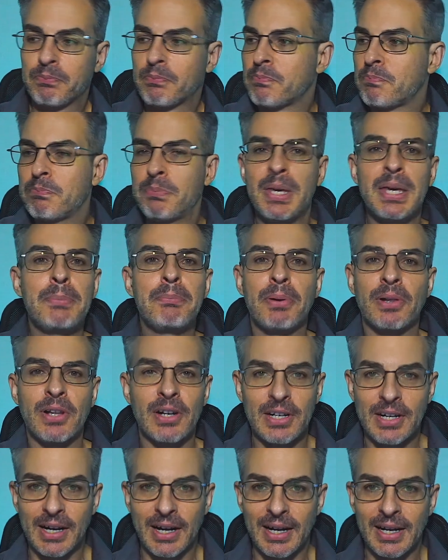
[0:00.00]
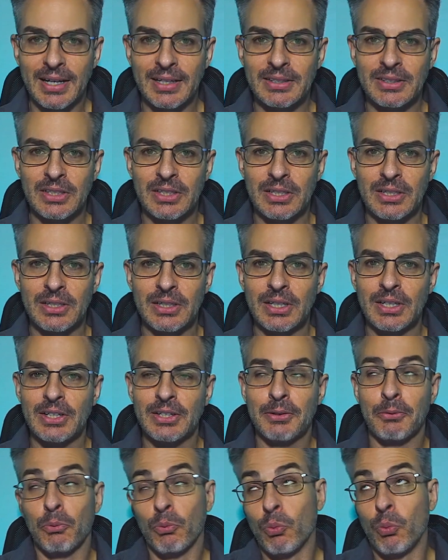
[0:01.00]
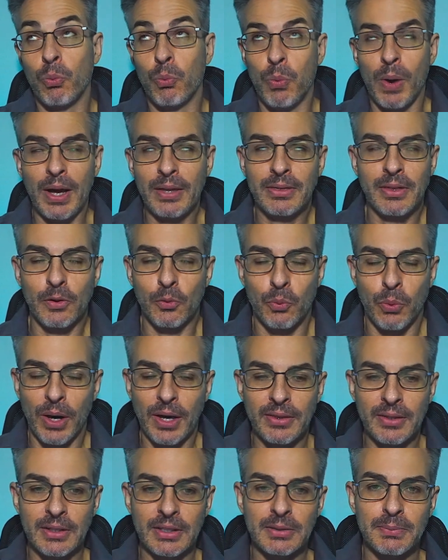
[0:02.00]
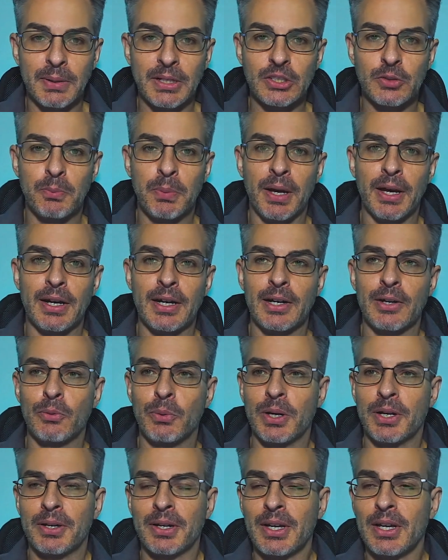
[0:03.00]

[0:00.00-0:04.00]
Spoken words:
People are kinder. I think weather is much better.